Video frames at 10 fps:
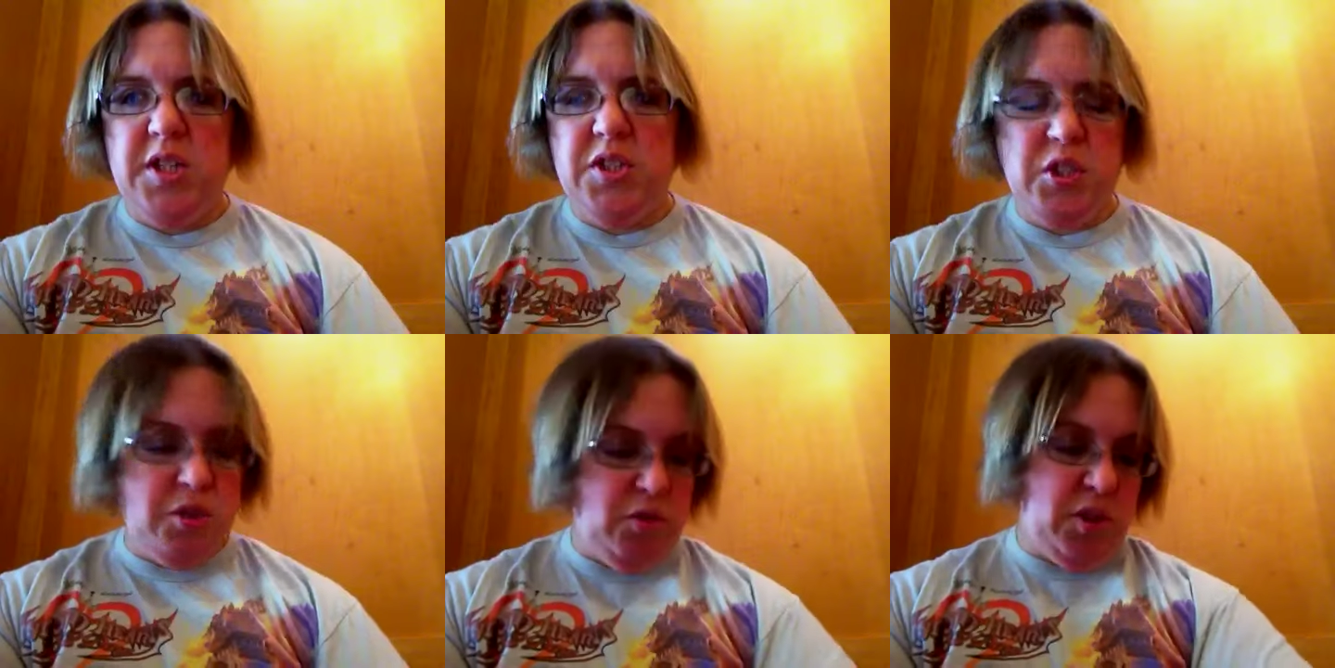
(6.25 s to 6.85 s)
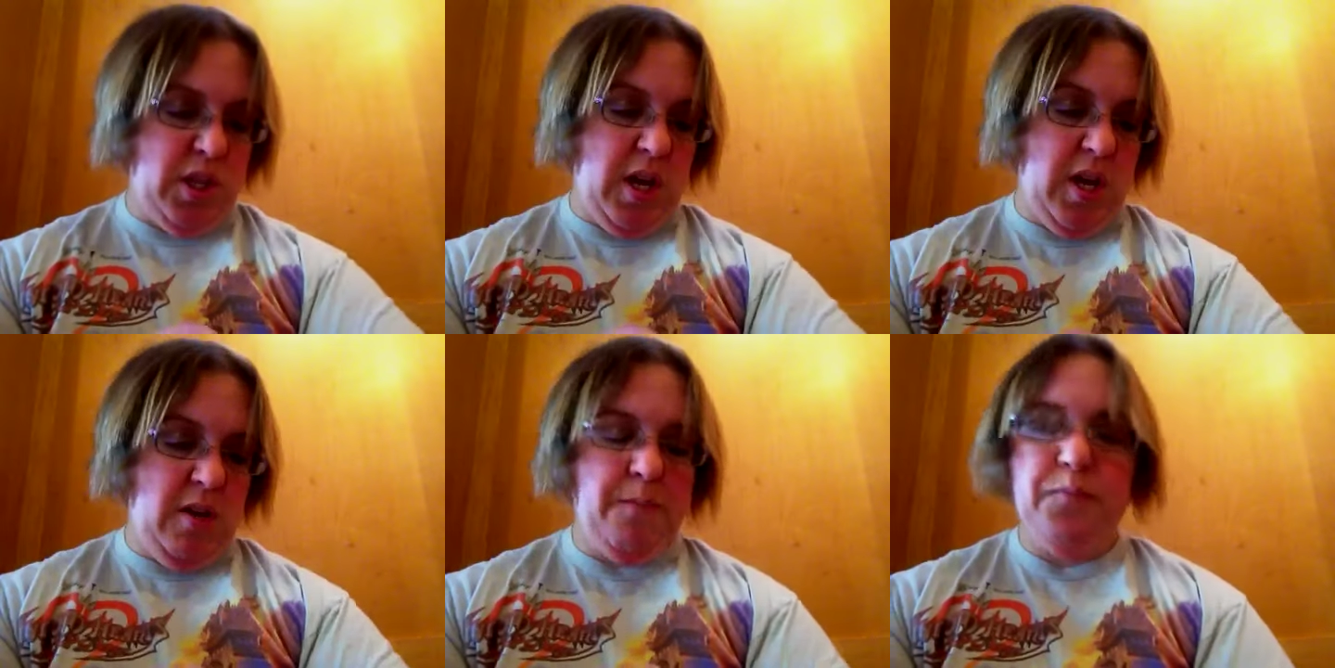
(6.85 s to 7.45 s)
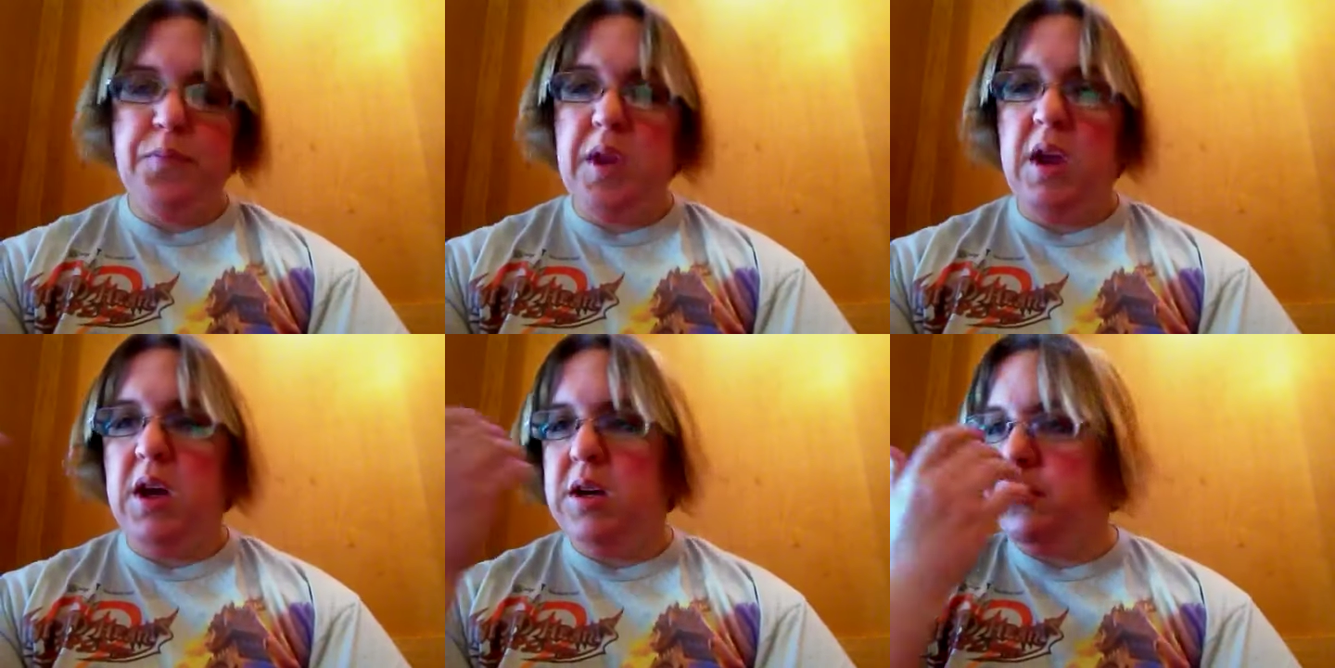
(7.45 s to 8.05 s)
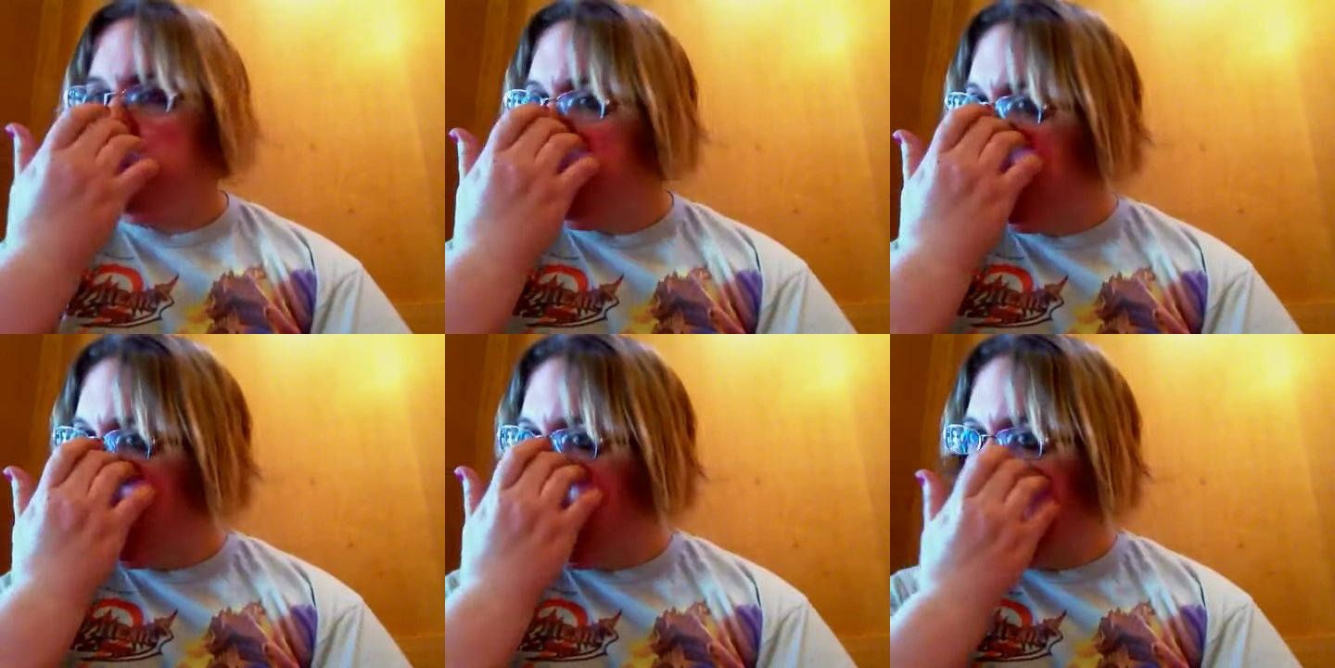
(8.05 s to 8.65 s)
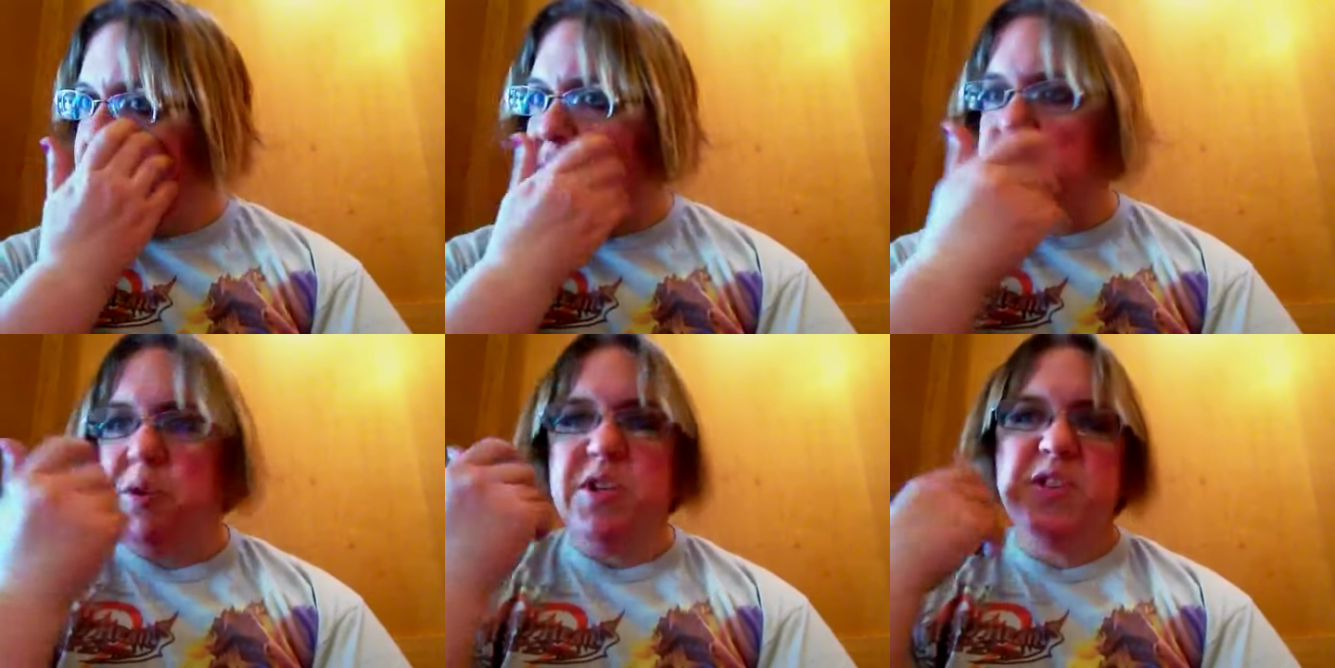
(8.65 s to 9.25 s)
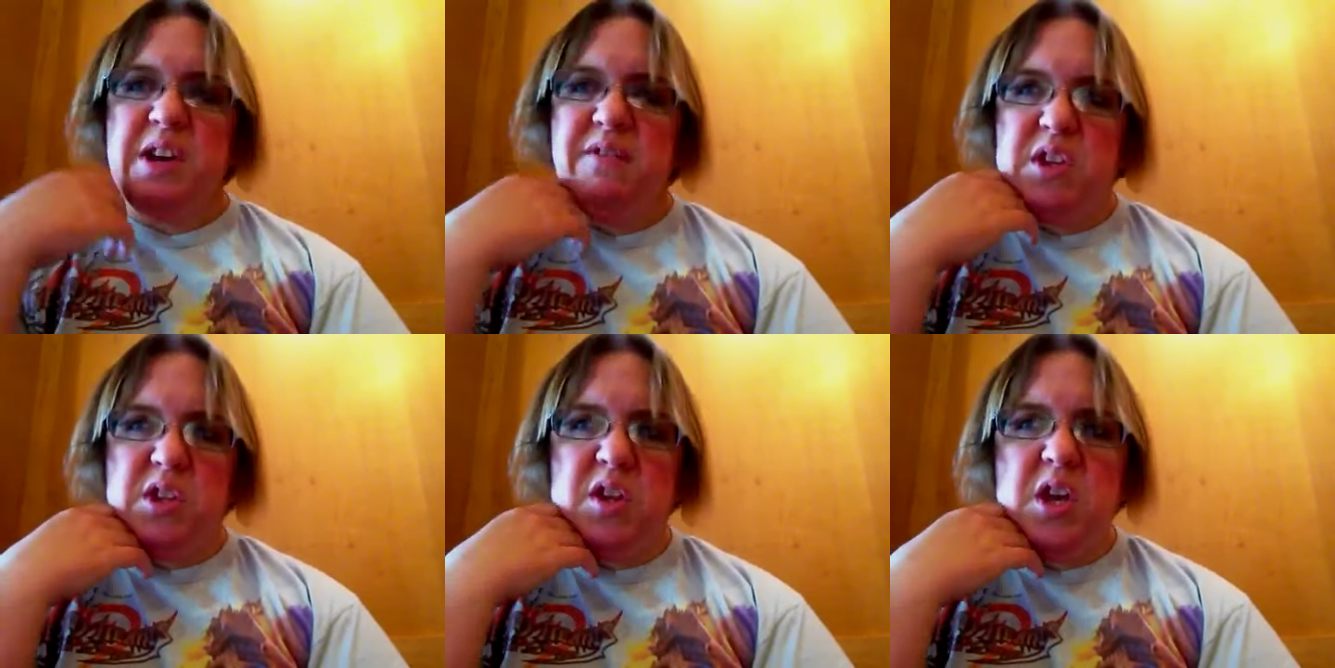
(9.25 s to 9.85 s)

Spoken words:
It's Tuesday, September 27th.